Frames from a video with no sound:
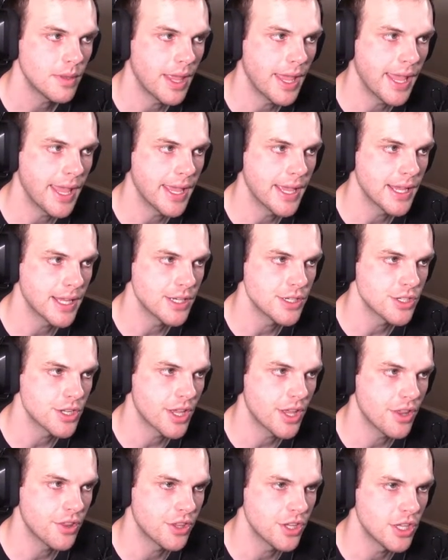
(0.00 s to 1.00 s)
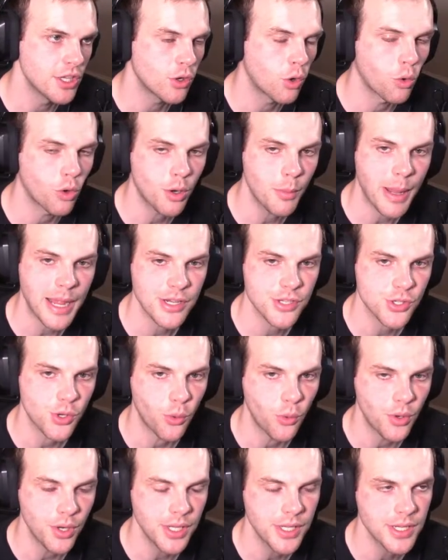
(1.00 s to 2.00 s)
And the quarterback
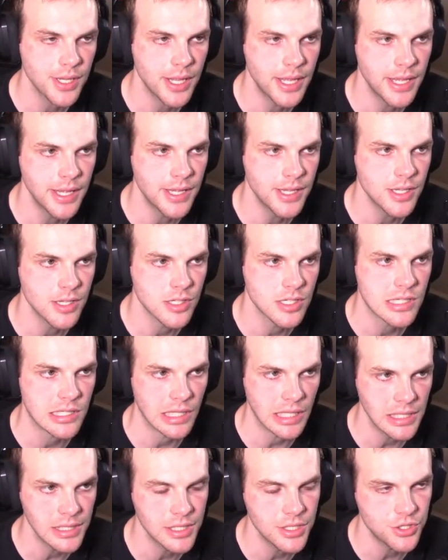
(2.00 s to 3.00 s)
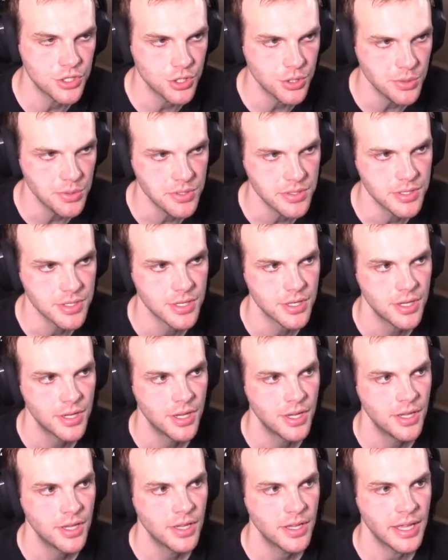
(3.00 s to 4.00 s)
scoring is slightly juiced,
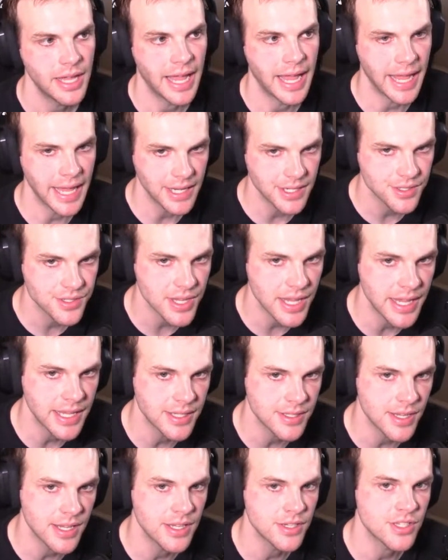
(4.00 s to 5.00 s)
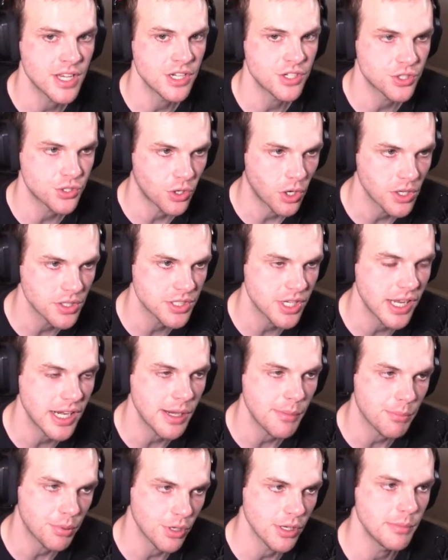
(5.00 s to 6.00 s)
and it is a strong tight
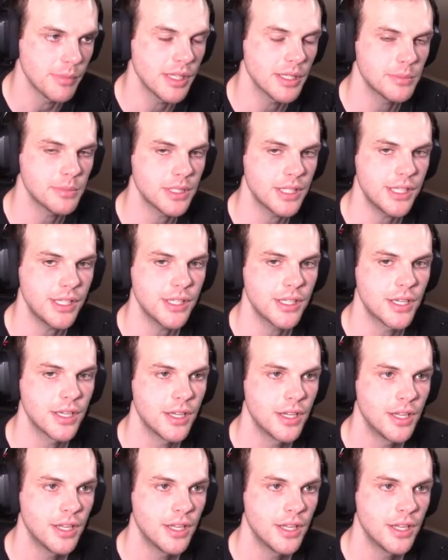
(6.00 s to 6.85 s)
end premium league,